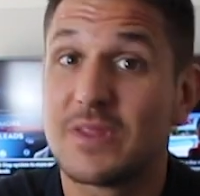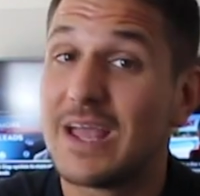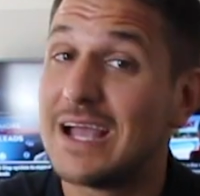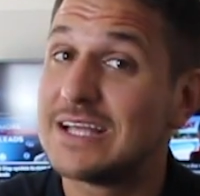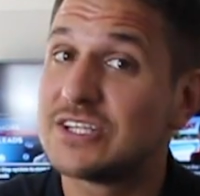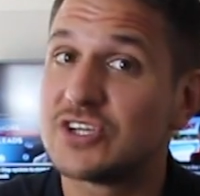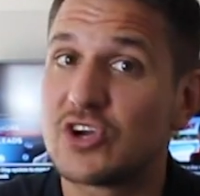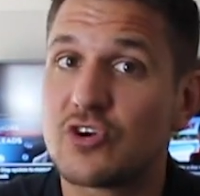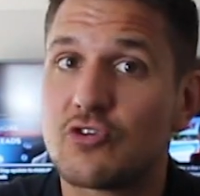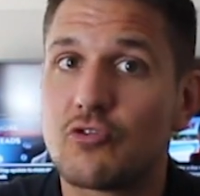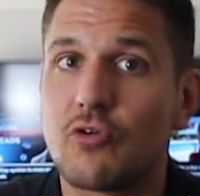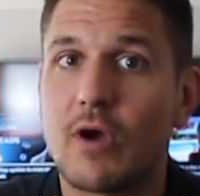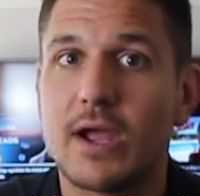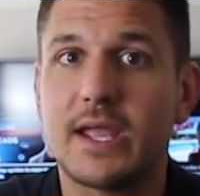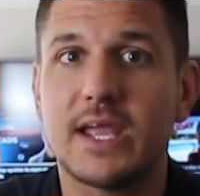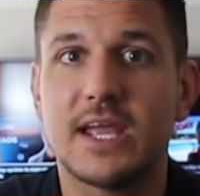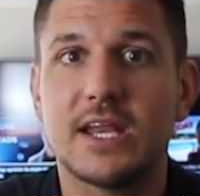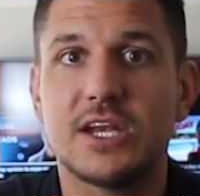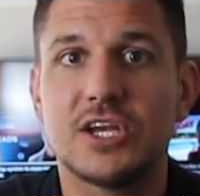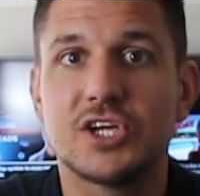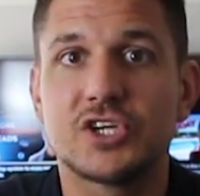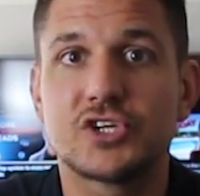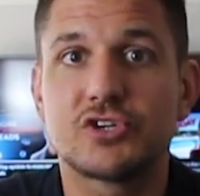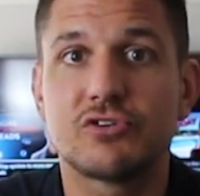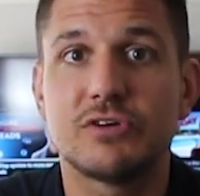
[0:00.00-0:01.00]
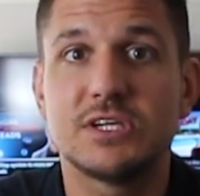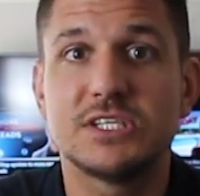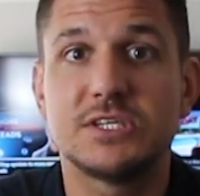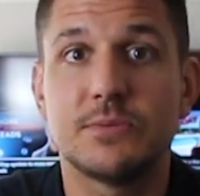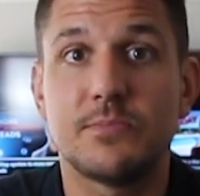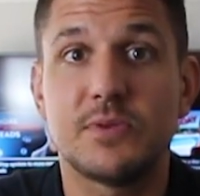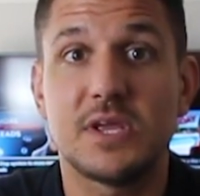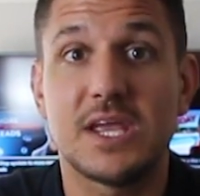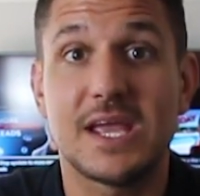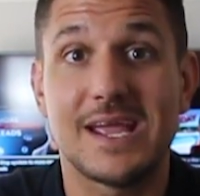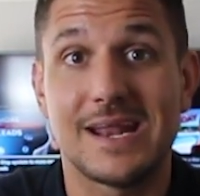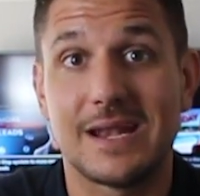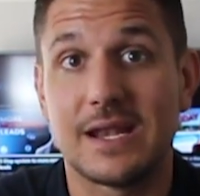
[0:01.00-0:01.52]
It's a great industry to
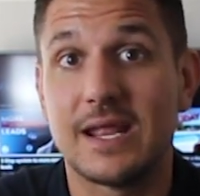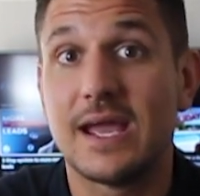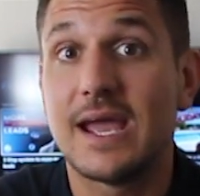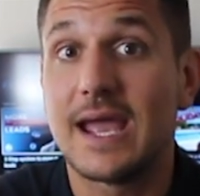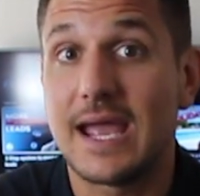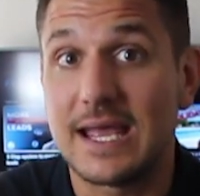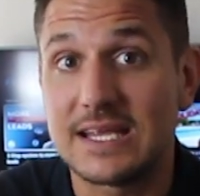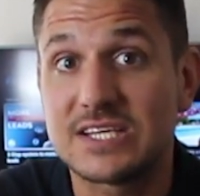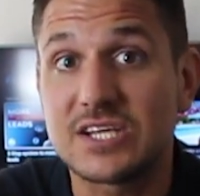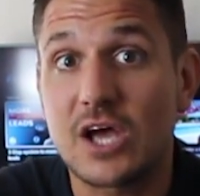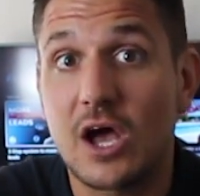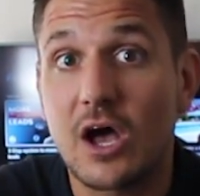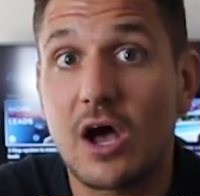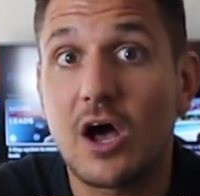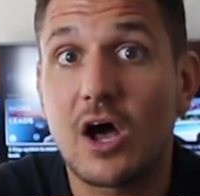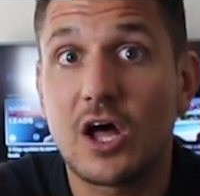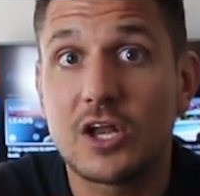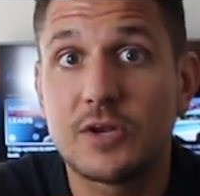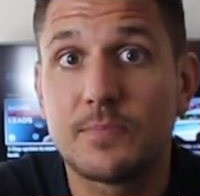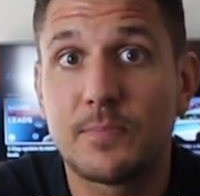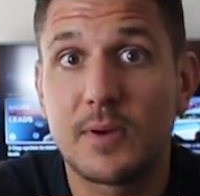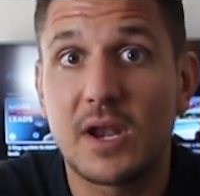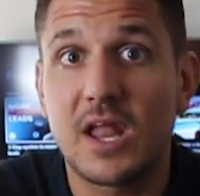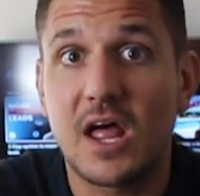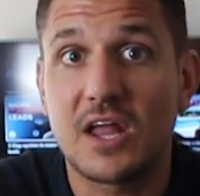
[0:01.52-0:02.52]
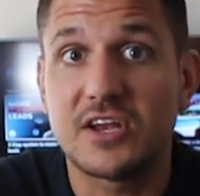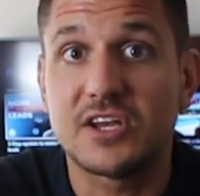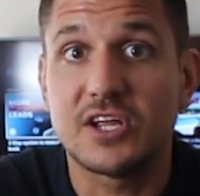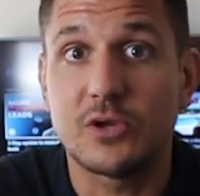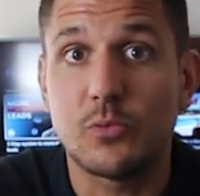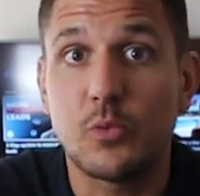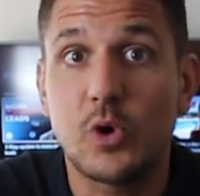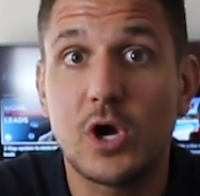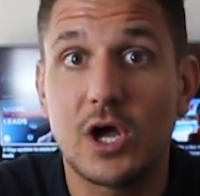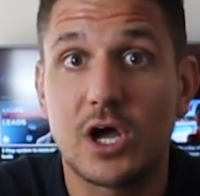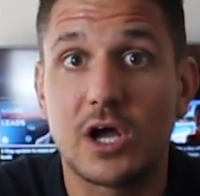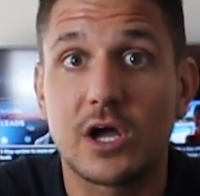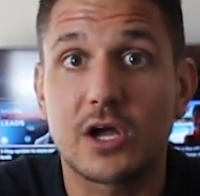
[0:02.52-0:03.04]
be in. It's hard bloody
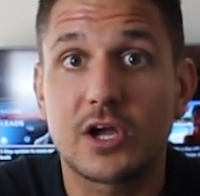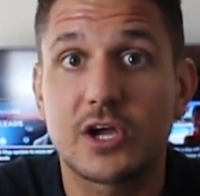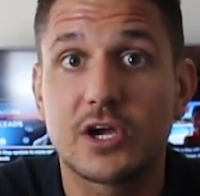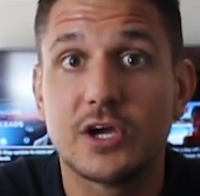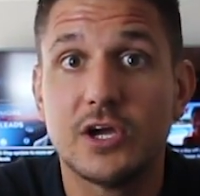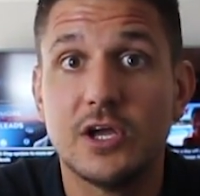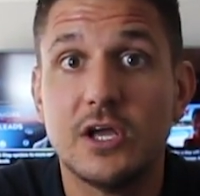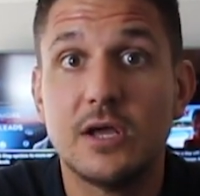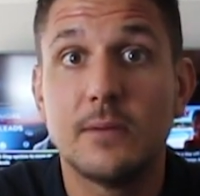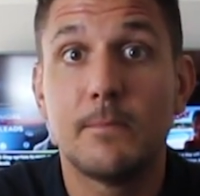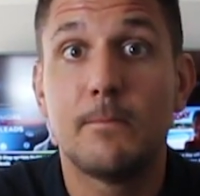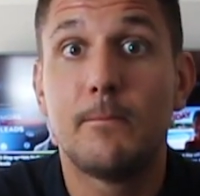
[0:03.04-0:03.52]
work,